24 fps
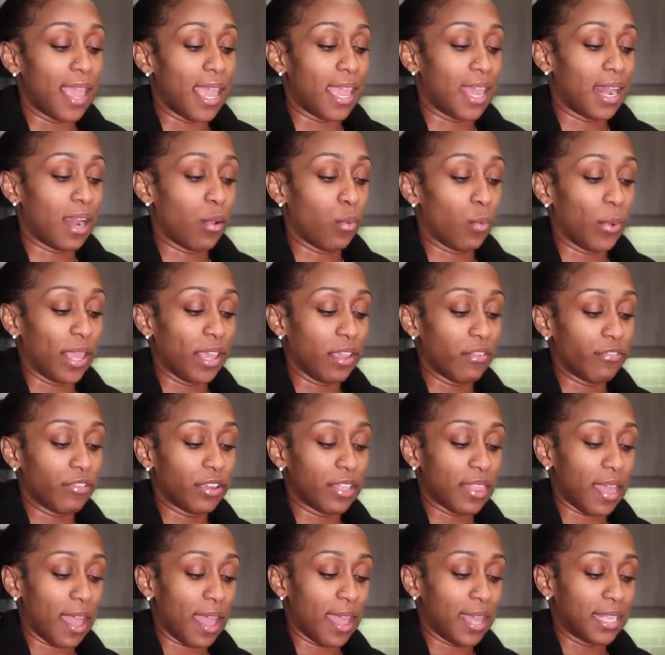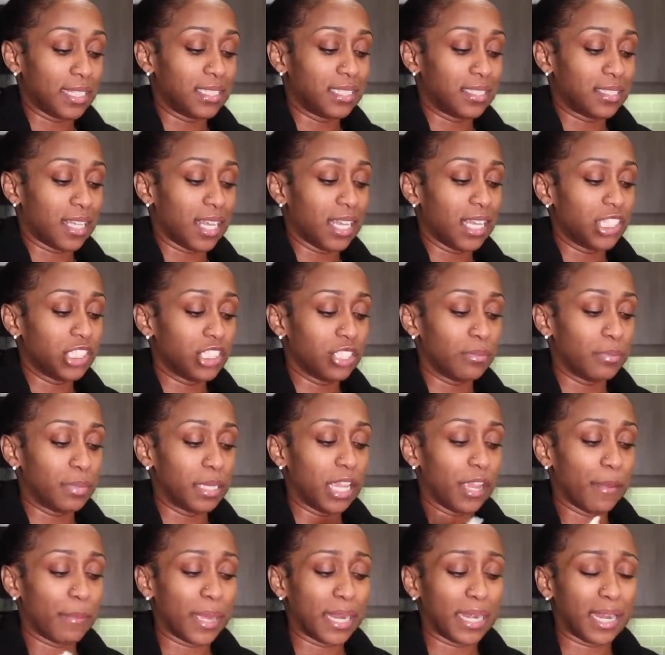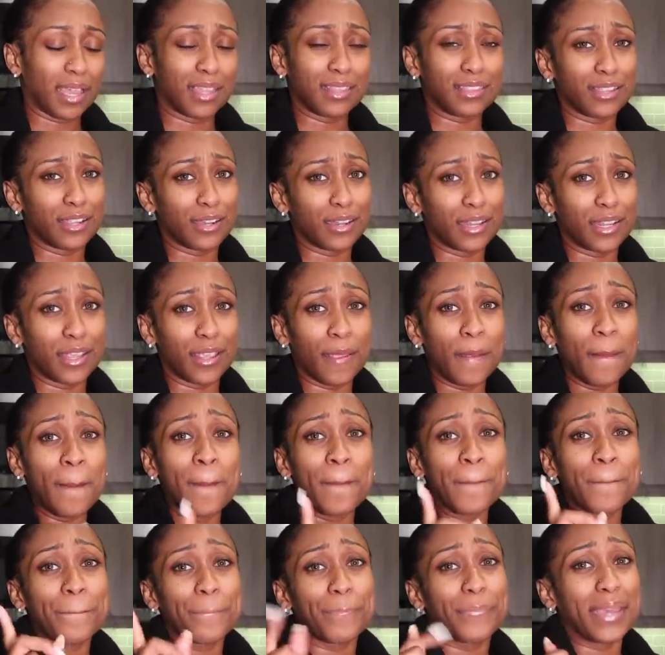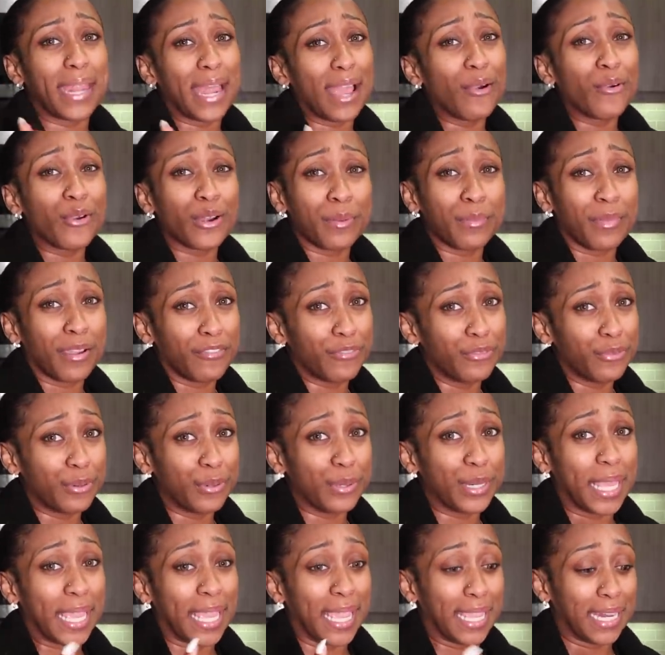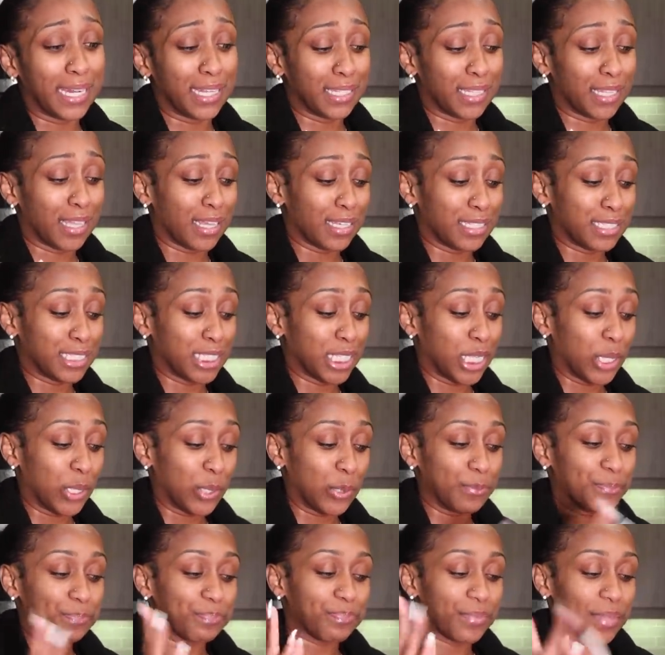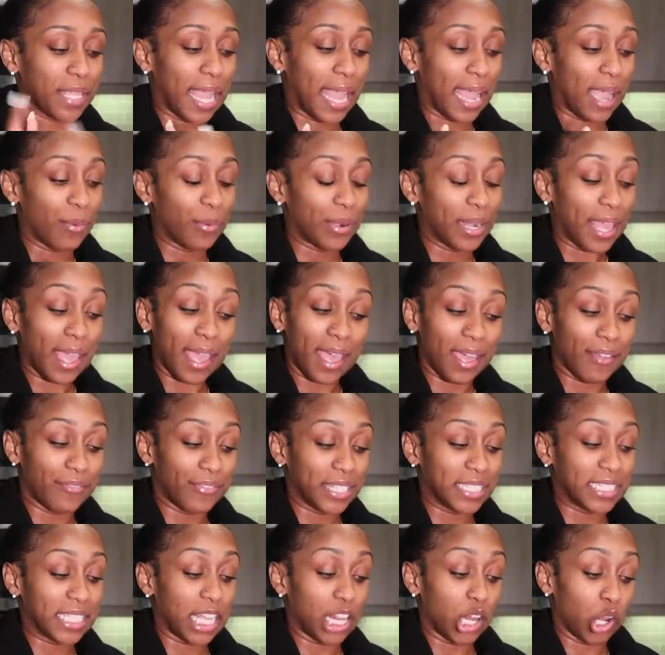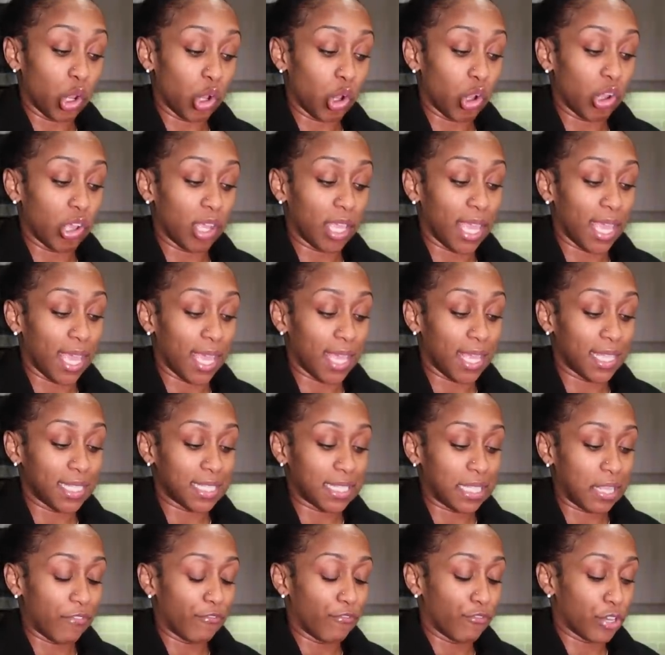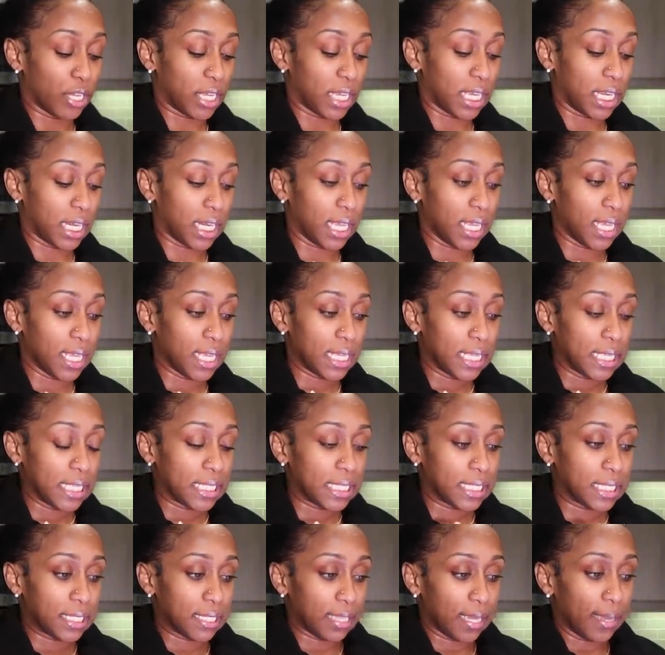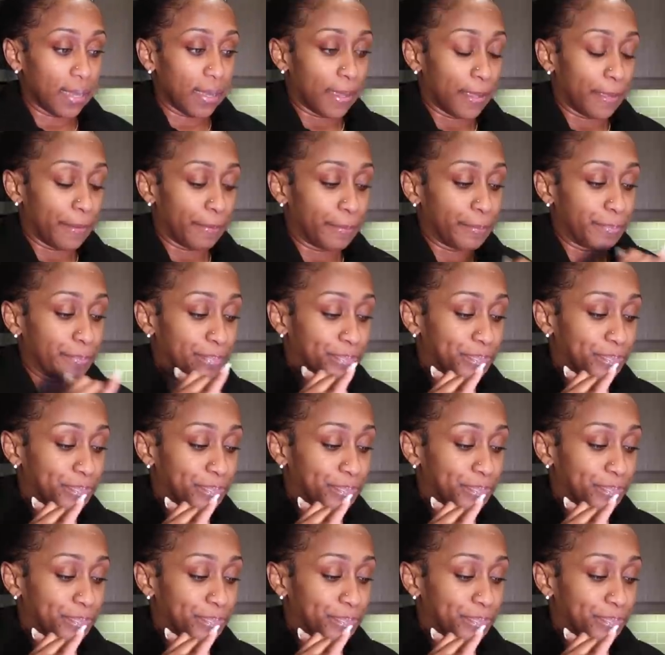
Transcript: and I'm waiting for that. It's said it should be here by 9:30, but I ordered my food at 8 o'clock. So an hour and a half is a long ass freaking time.